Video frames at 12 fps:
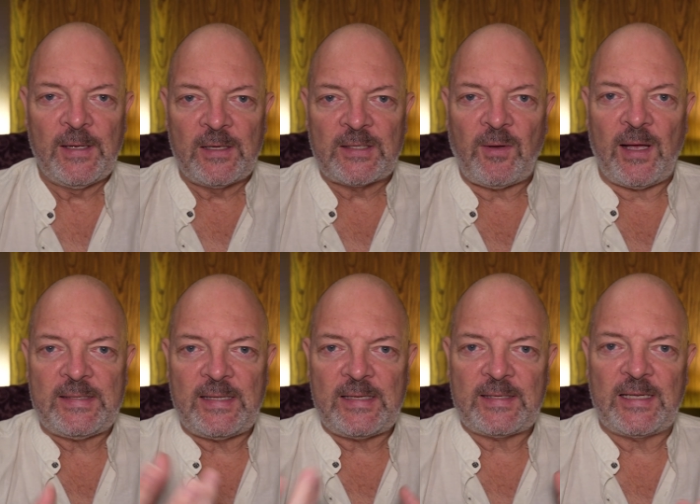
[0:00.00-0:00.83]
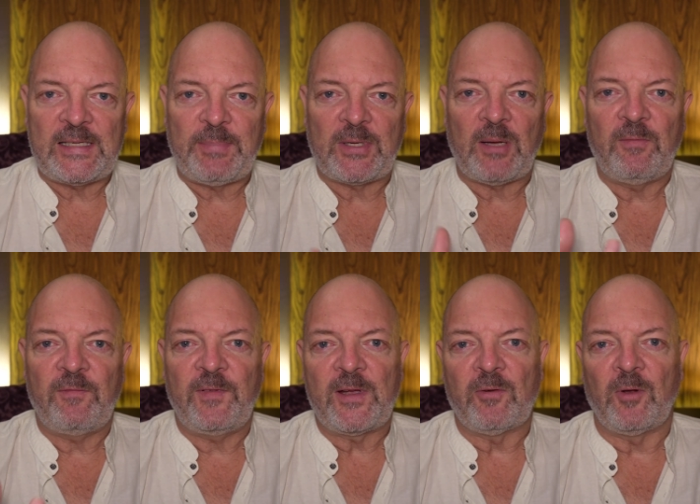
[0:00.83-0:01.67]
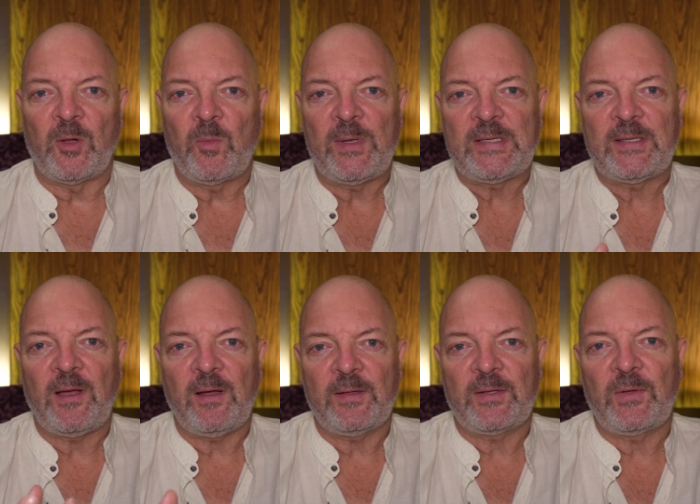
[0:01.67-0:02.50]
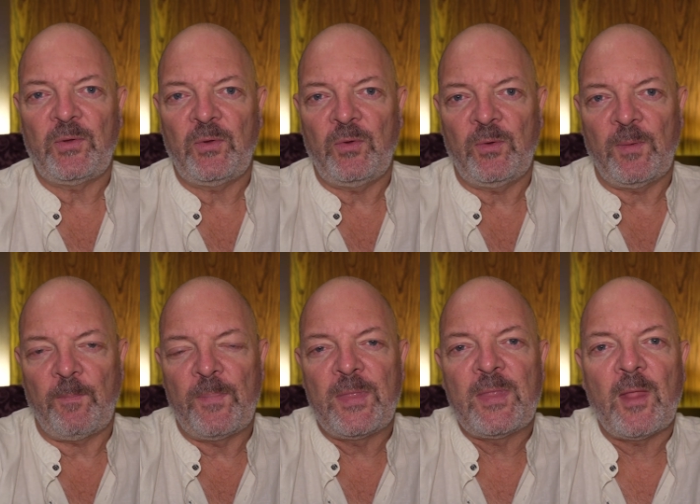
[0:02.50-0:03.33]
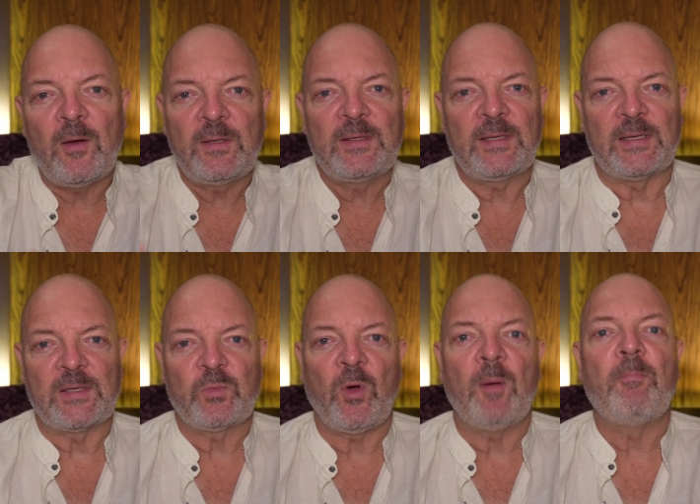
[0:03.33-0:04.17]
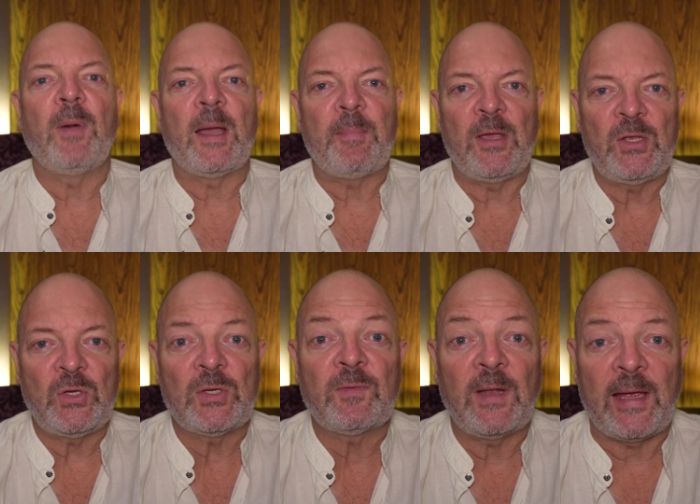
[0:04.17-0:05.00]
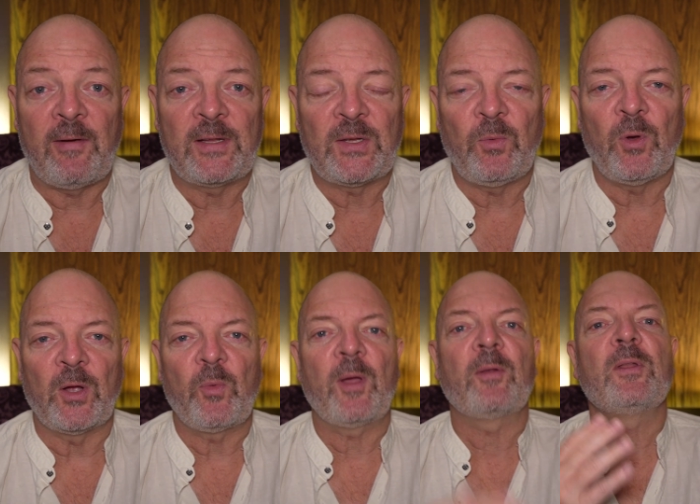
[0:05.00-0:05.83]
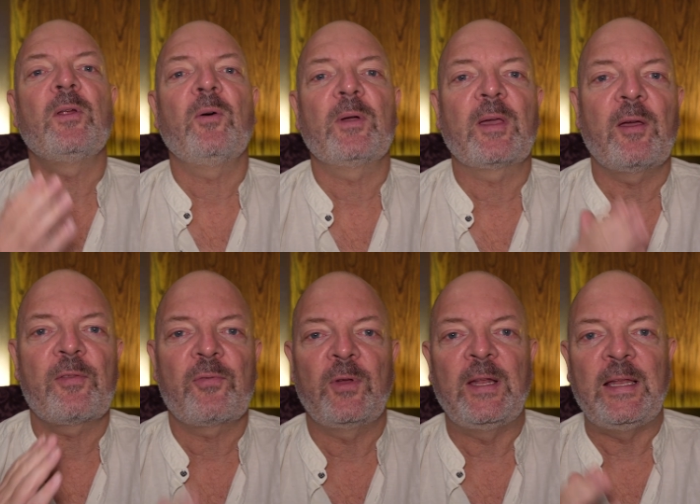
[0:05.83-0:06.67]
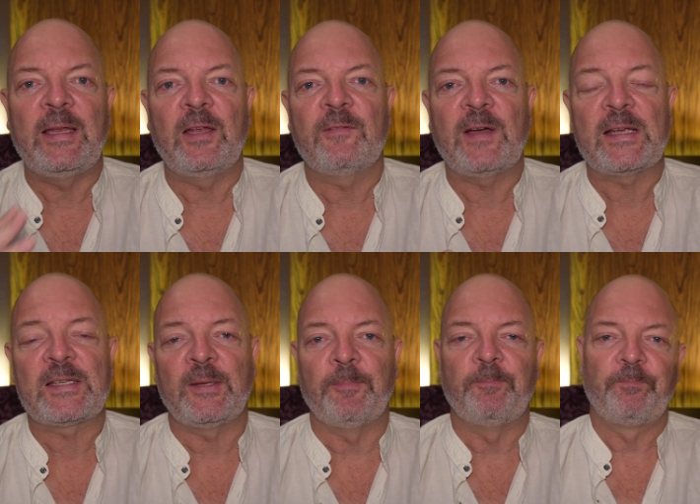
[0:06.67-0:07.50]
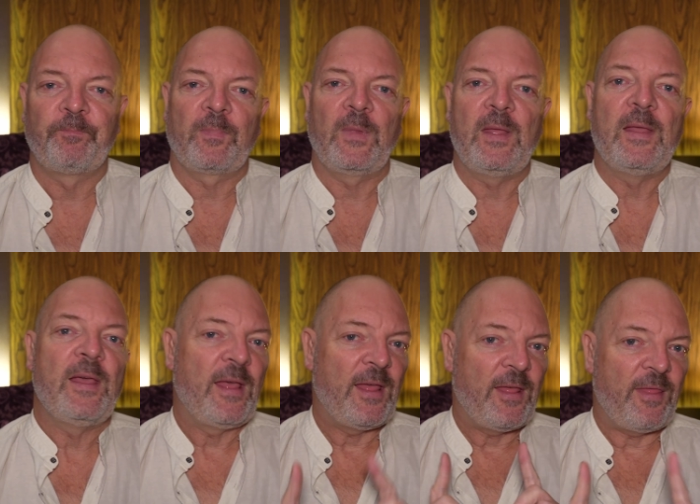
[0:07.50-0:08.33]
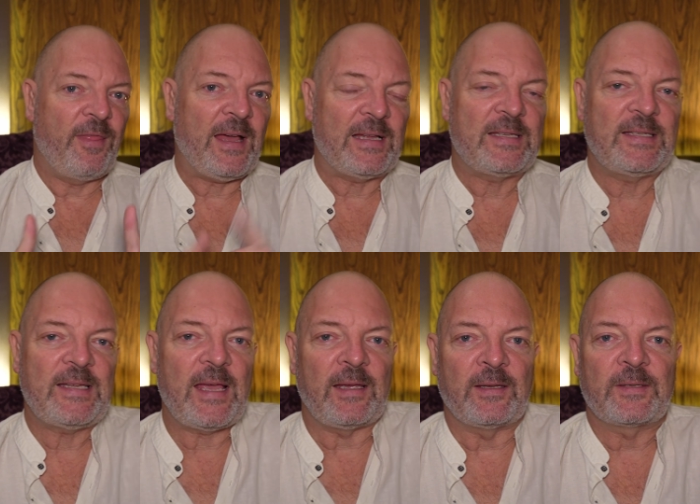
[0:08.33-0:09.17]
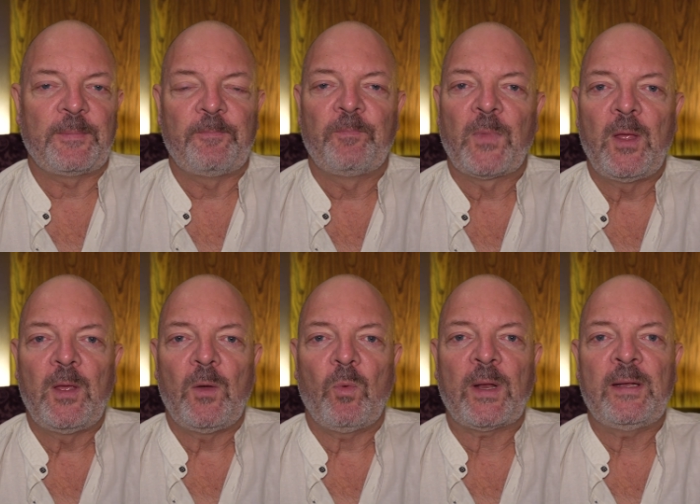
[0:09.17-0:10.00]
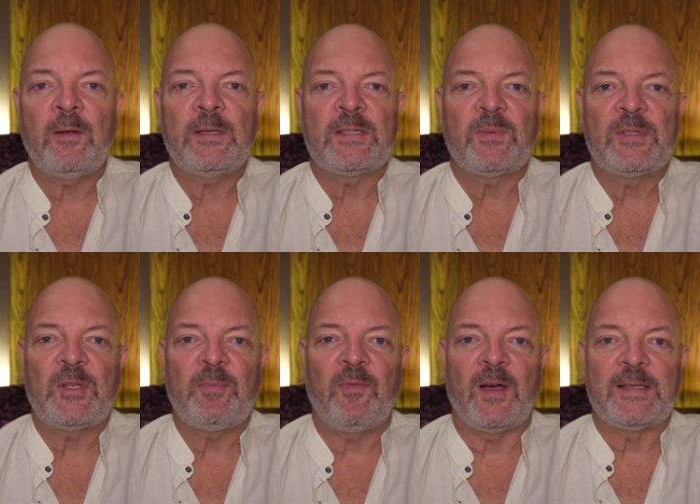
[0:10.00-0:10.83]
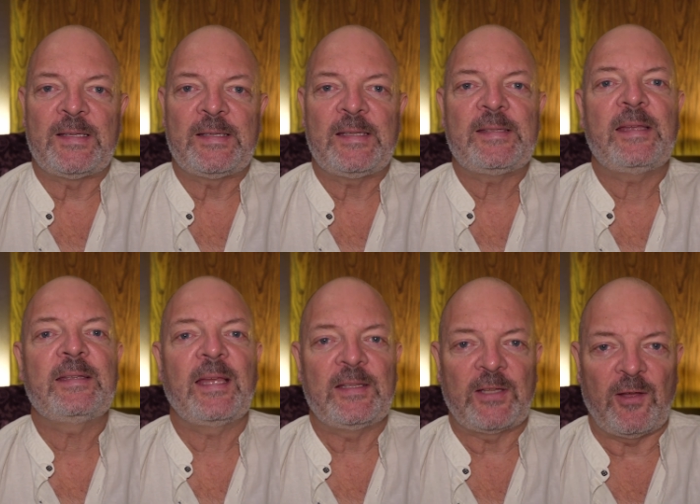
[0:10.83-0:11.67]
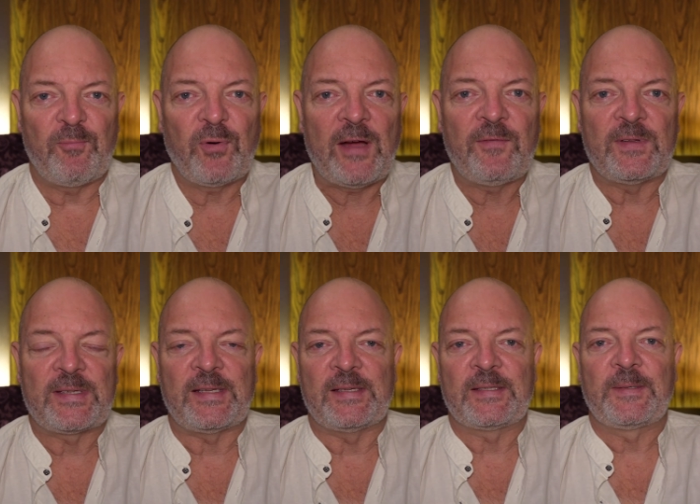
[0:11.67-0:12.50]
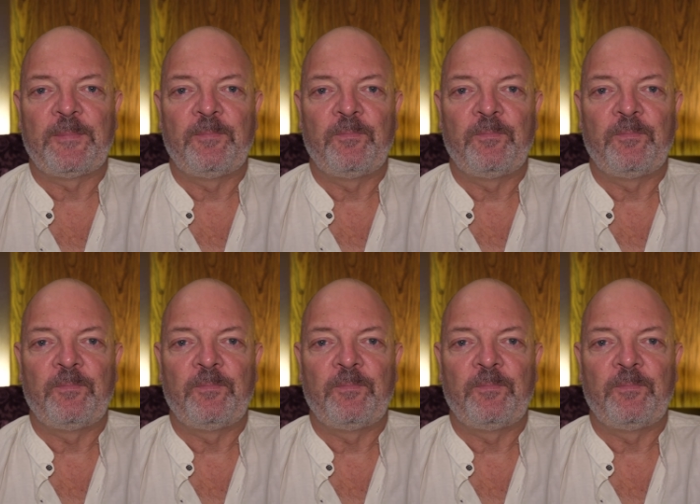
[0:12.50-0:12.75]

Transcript: So as these things become figural, we start to notice what might be a useful area to work. We are not going through in a linear fashion. That said, what I notice with supervisors is they tend to have preferences.